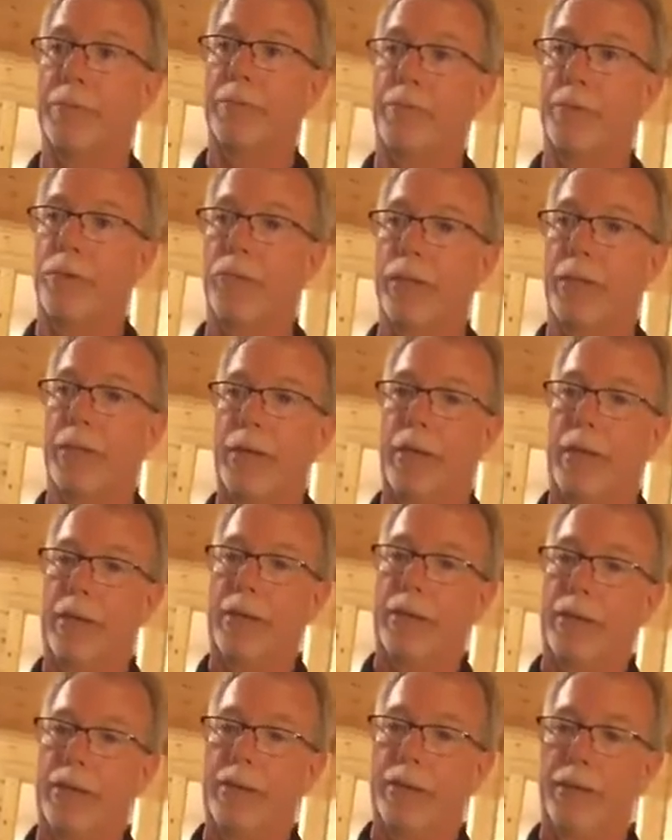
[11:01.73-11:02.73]
but we
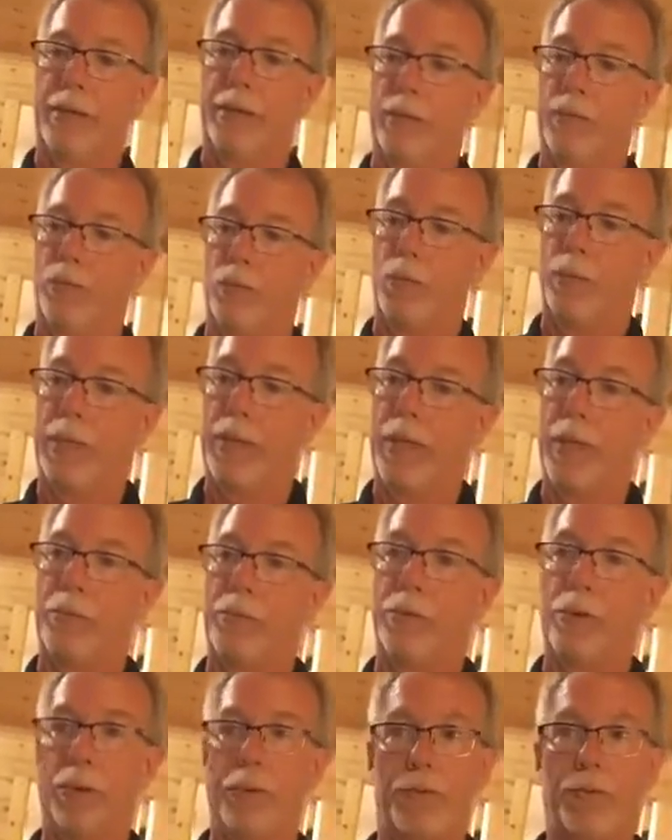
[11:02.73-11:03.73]
can't
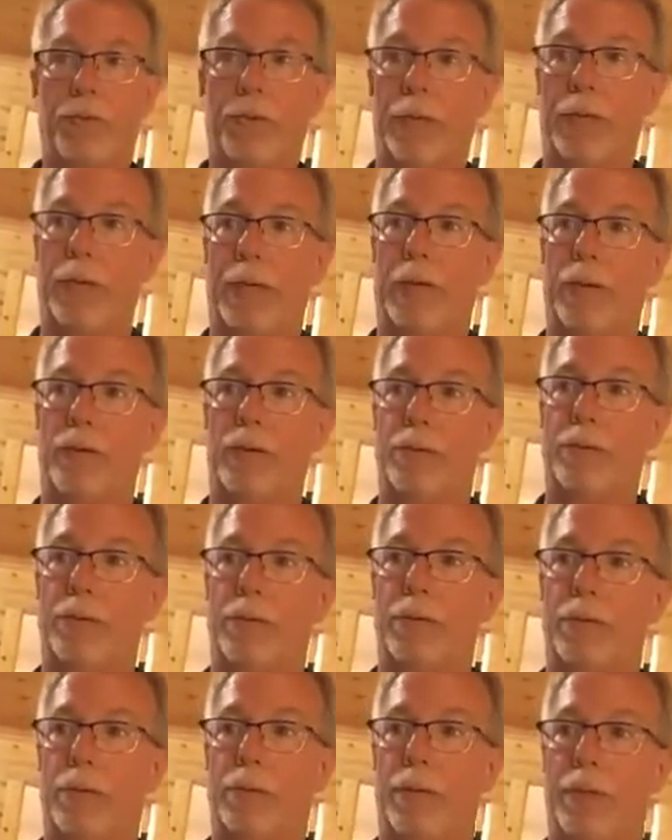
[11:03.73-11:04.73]
put our foot down
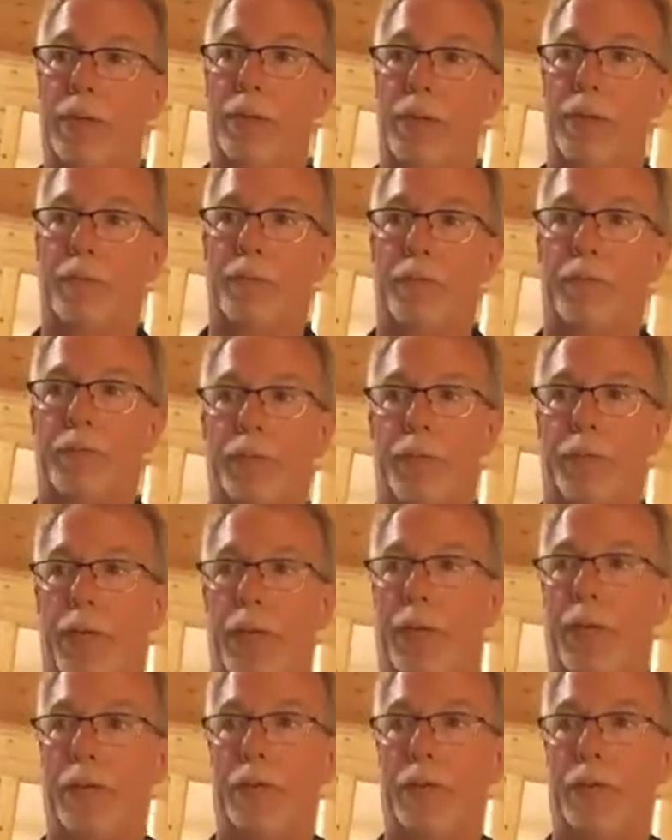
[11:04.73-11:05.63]
and